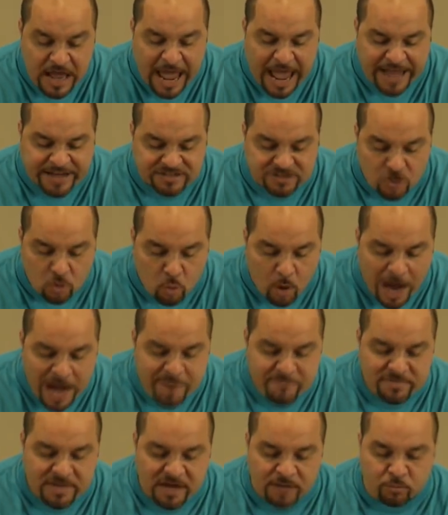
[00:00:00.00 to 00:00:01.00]
and to
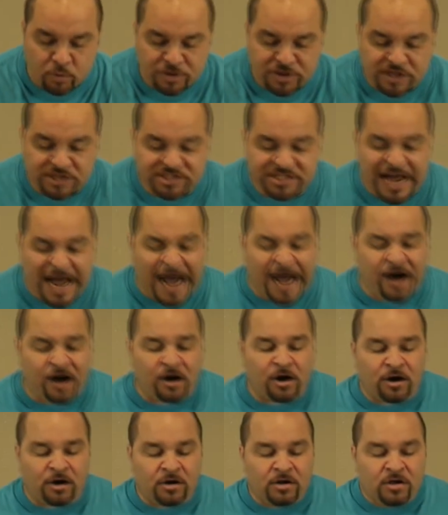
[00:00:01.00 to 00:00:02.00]
wipe them with the
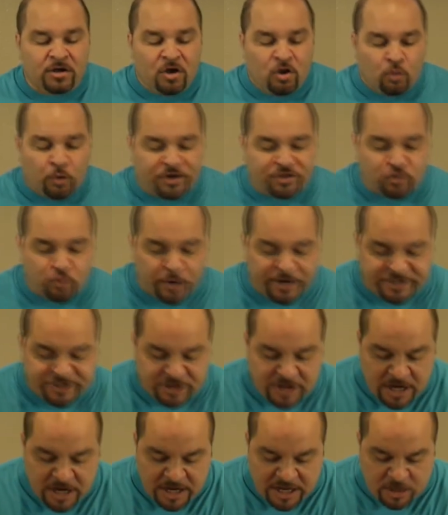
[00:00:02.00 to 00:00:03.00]
towel with which
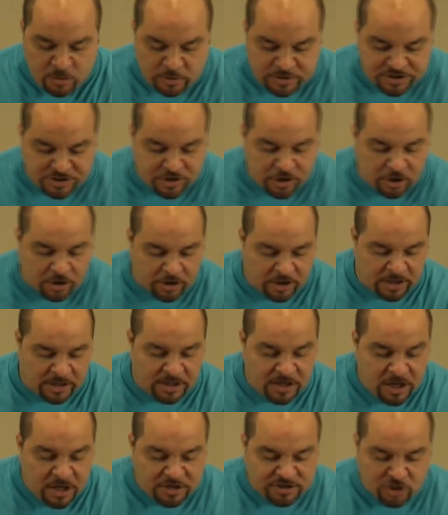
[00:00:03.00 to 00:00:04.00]
he was
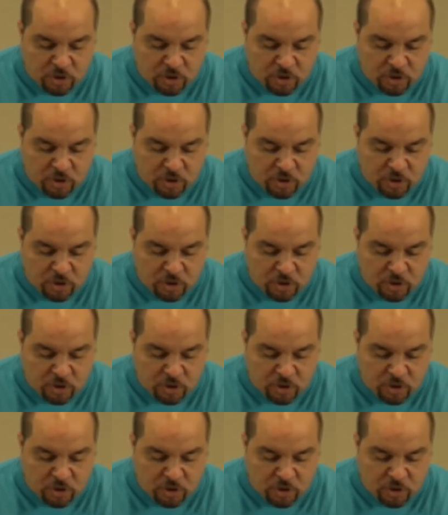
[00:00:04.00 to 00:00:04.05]
girded.